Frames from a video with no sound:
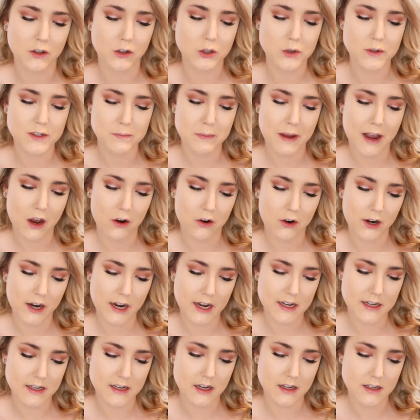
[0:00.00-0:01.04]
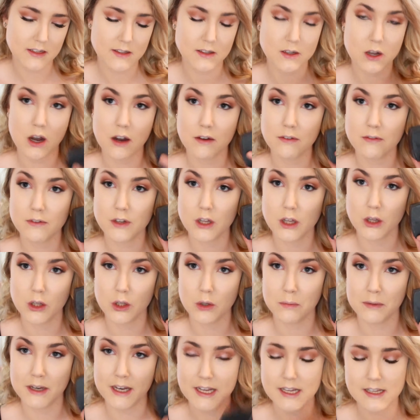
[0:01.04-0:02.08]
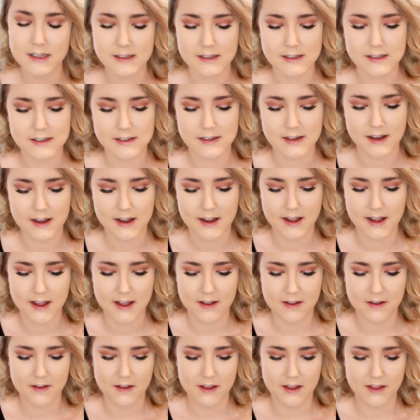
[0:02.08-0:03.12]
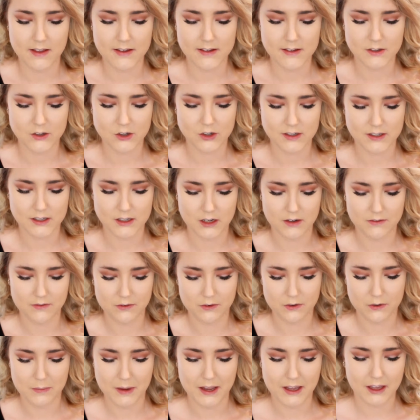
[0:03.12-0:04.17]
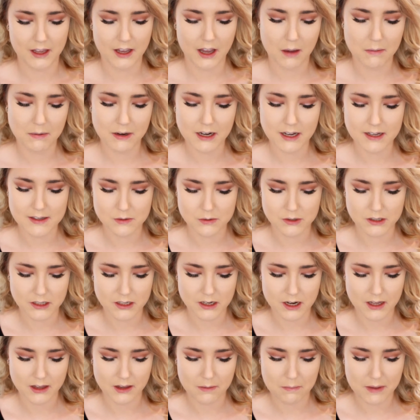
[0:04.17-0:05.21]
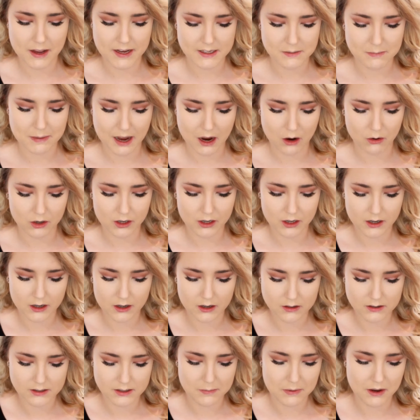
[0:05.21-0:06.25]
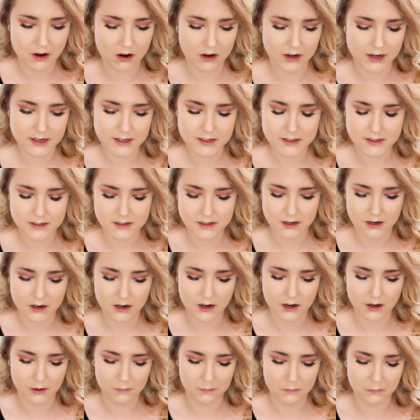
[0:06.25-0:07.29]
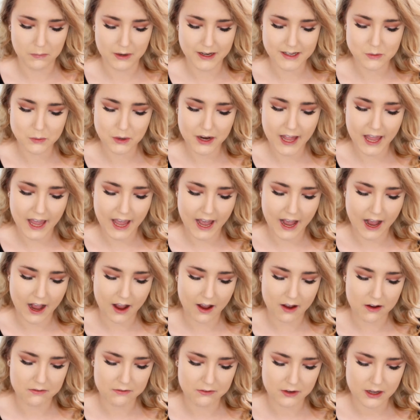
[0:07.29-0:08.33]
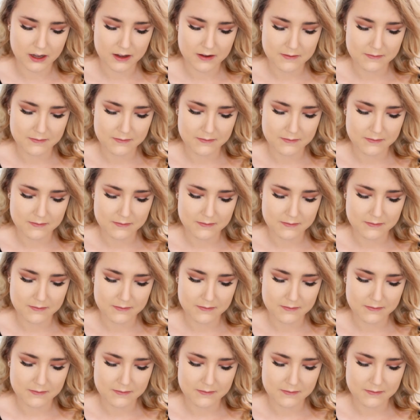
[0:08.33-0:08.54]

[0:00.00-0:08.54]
Loose powder in Soft Luminance. This is just good for baking. I mean, it's really not the best powder, to be honest. It's what I have.